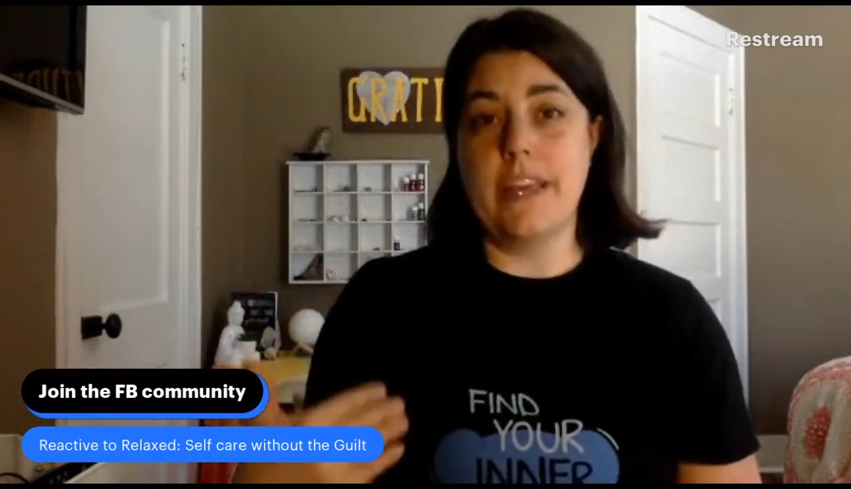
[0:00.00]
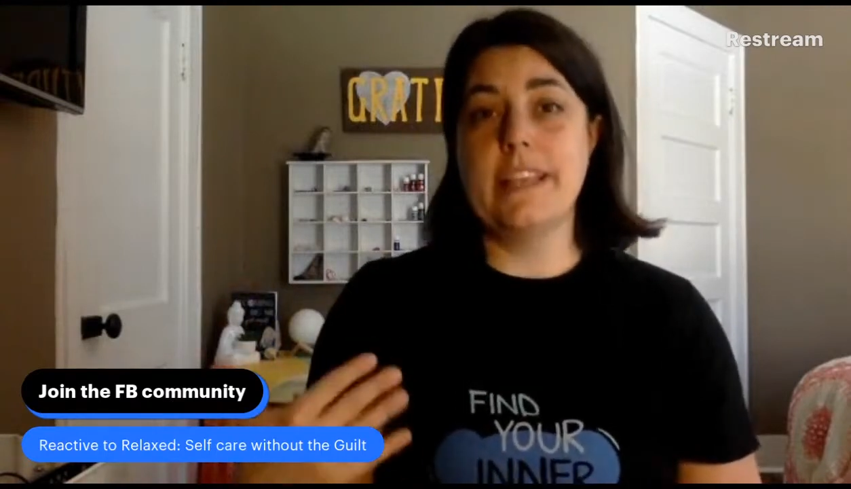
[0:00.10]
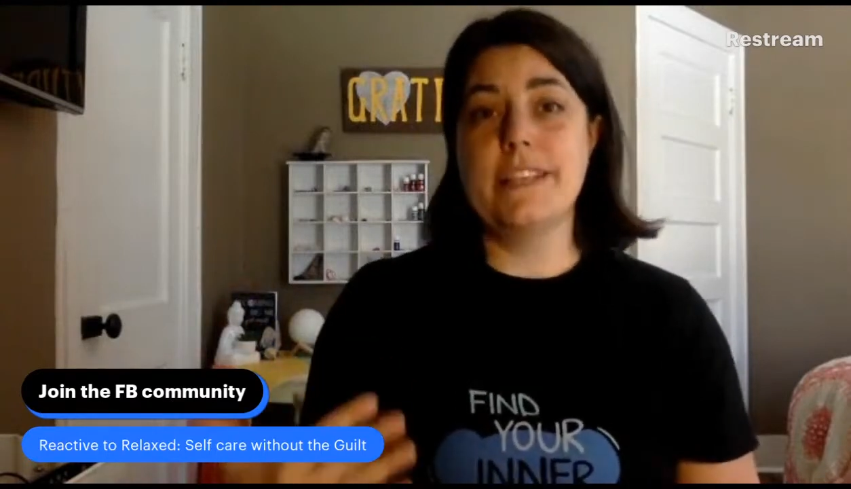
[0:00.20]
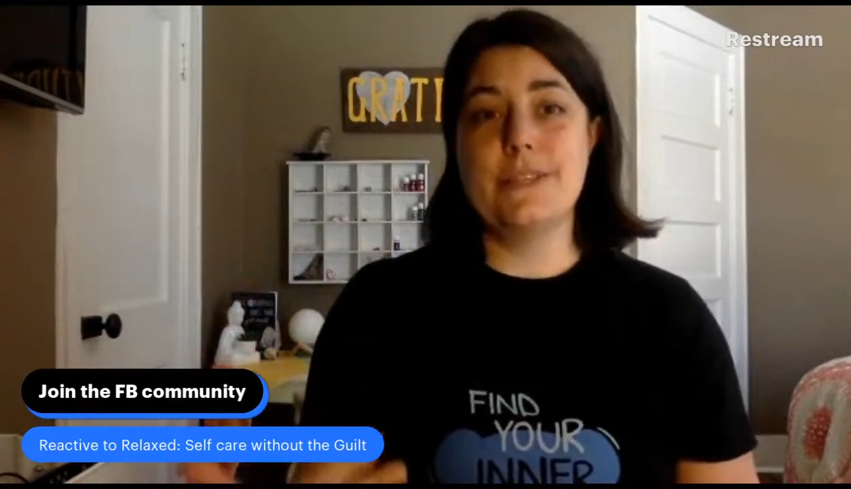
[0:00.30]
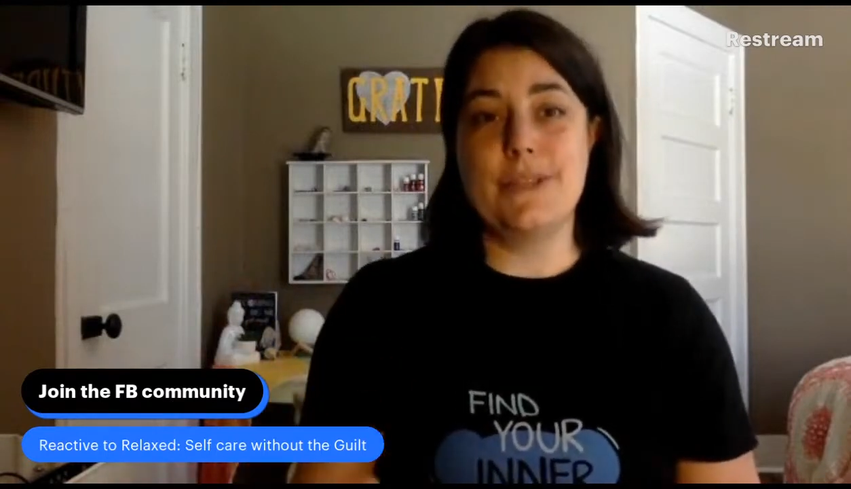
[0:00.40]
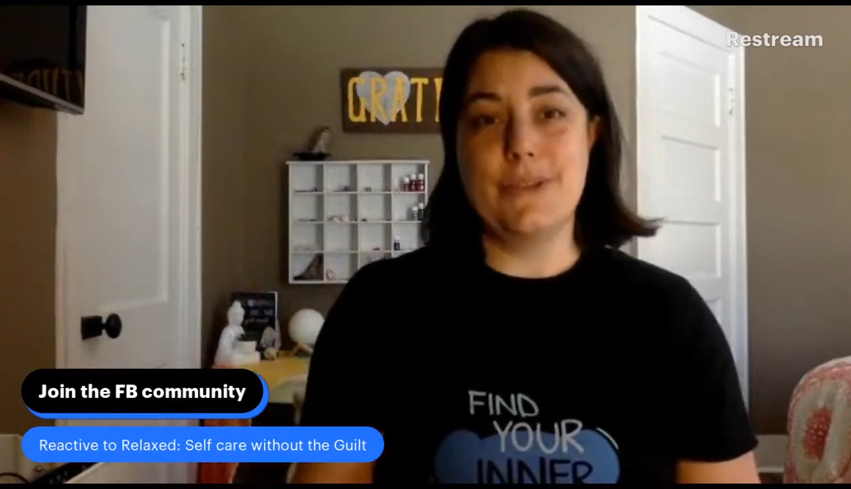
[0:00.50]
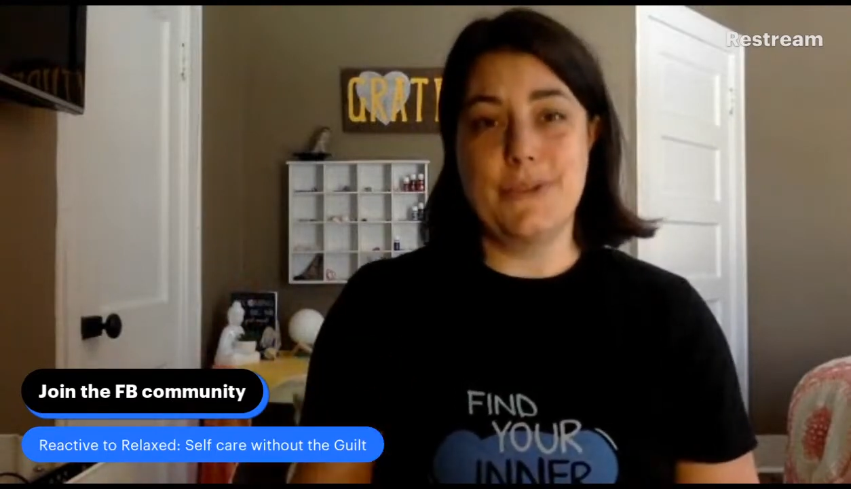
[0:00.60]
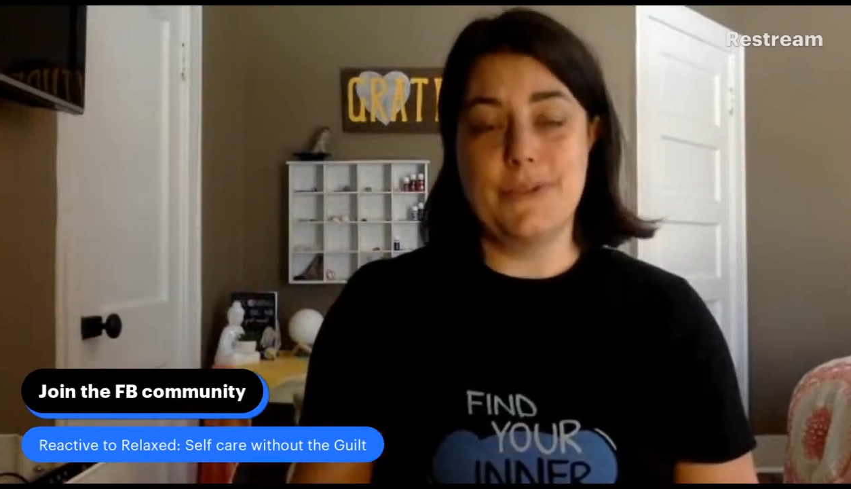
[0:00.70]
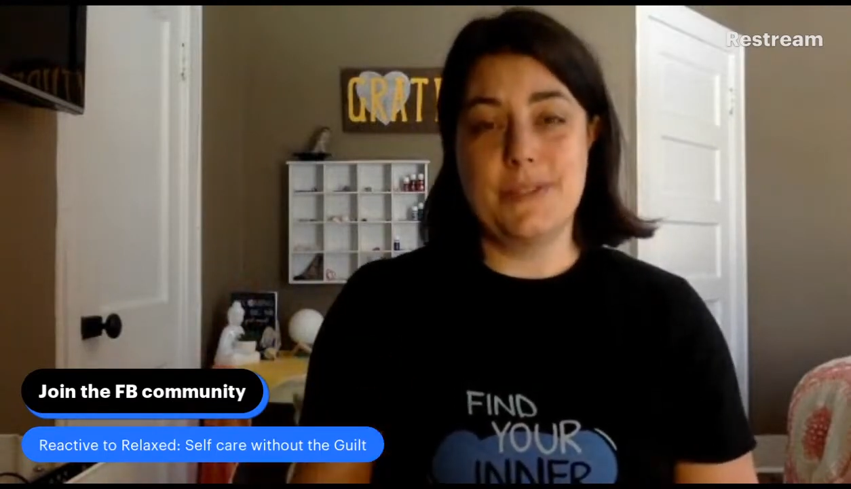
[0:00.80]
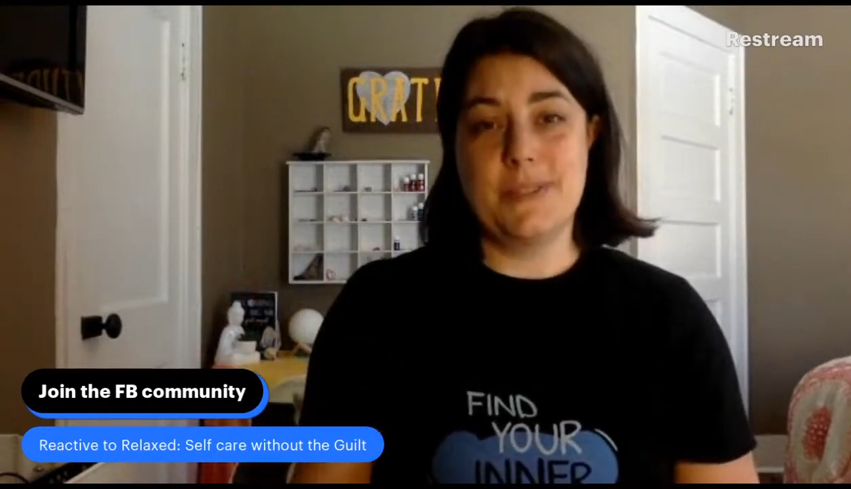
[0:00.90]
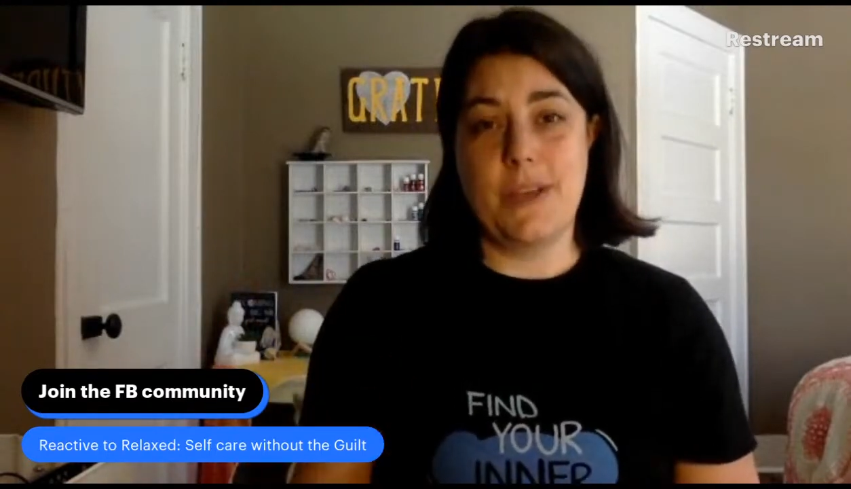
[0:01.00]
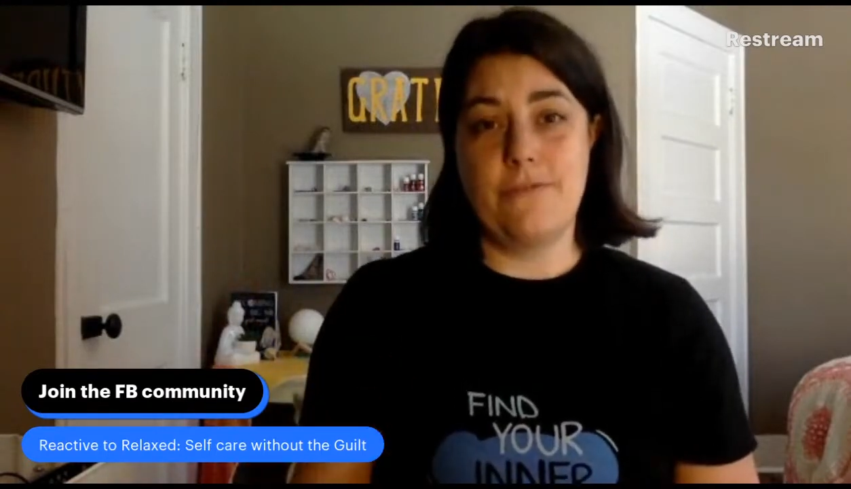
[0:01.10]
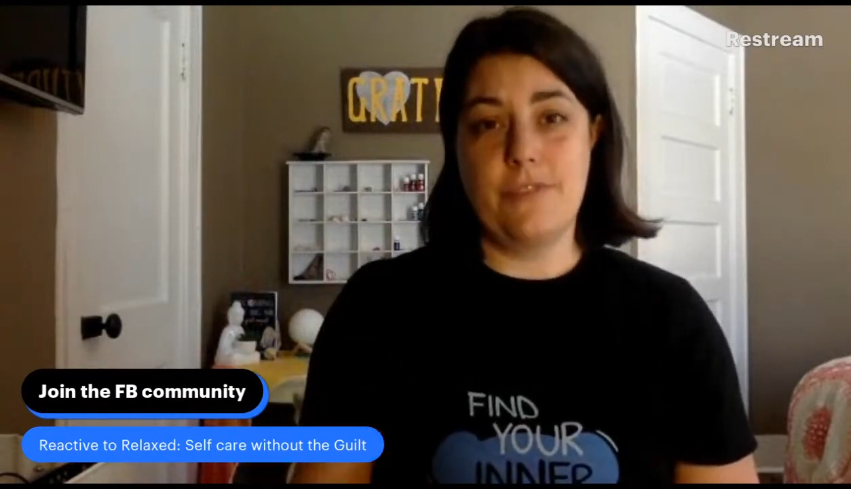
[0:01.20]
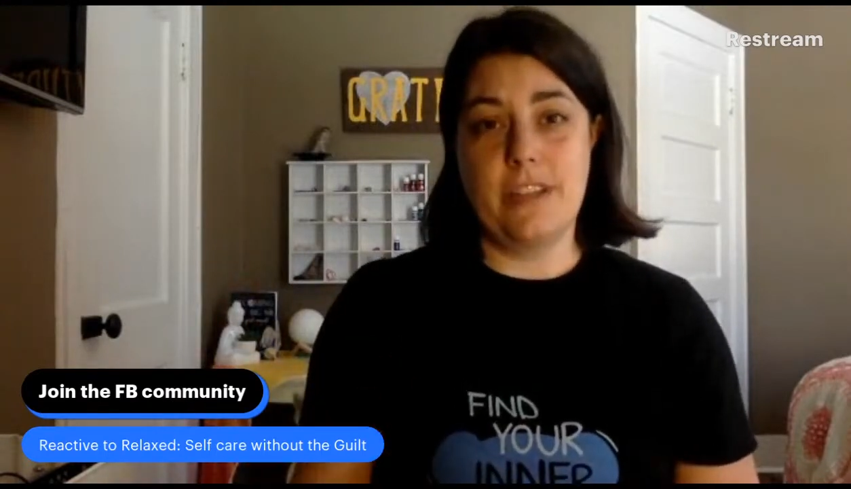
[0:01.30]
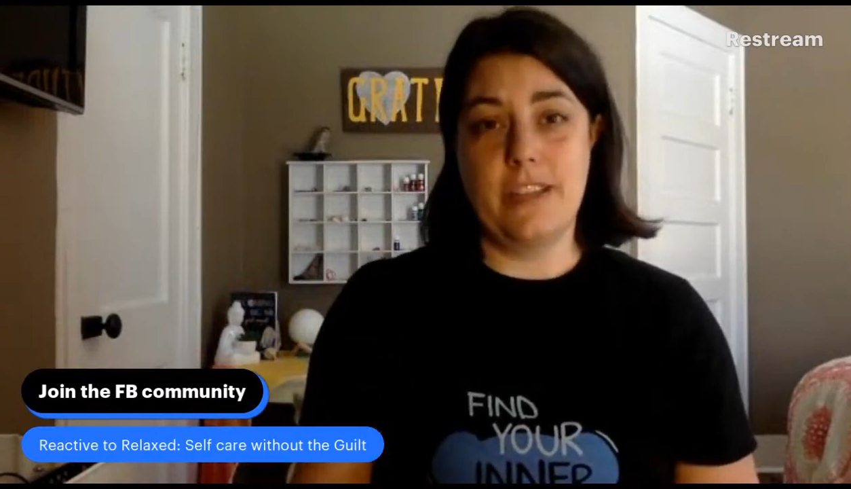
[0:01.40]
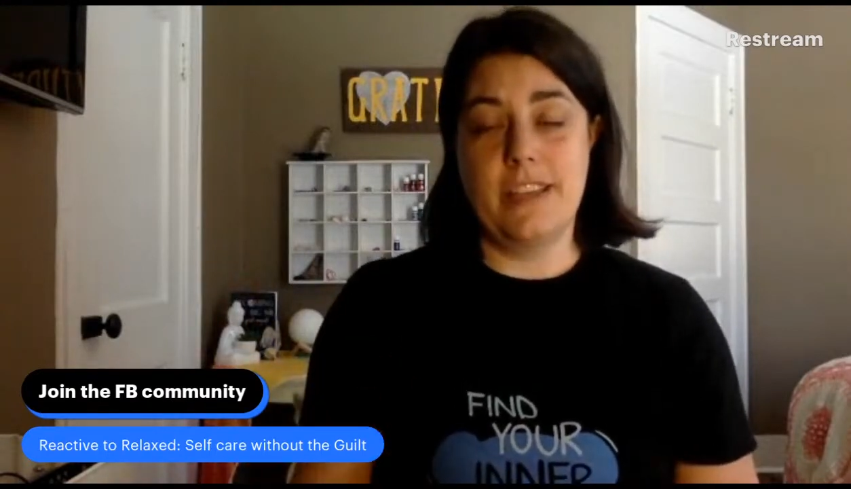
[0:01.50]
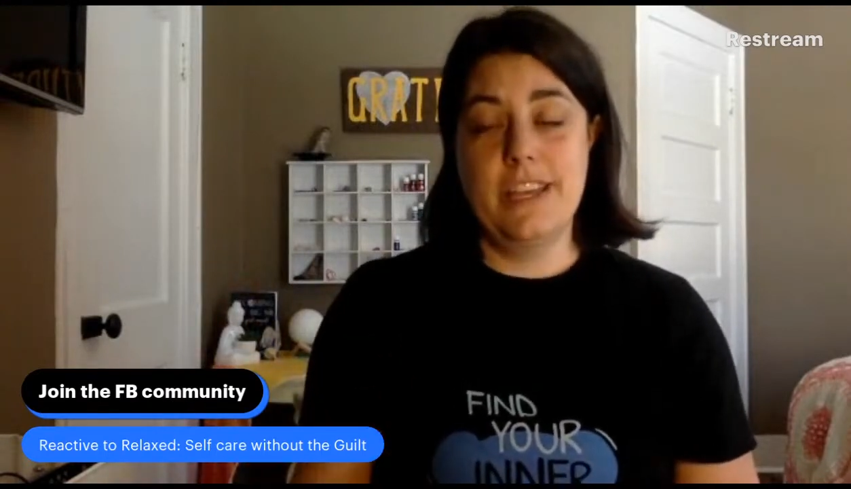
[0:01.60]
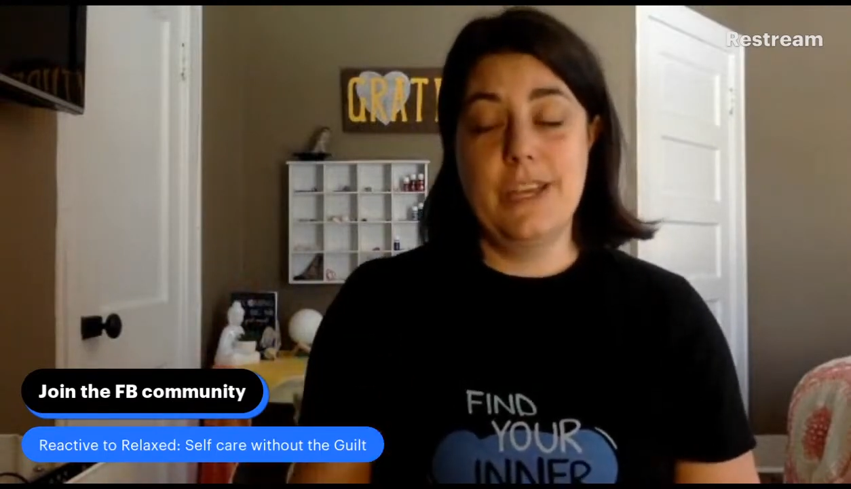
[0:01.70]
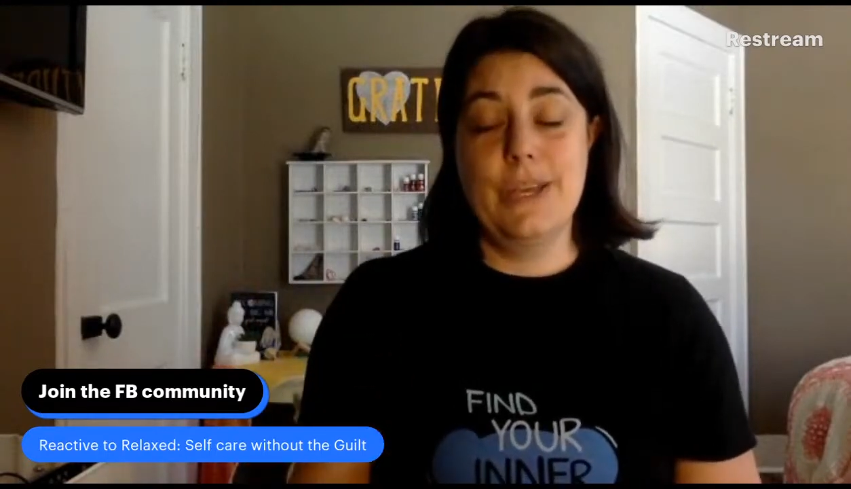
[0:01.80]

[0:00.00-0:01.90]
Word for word: into discovering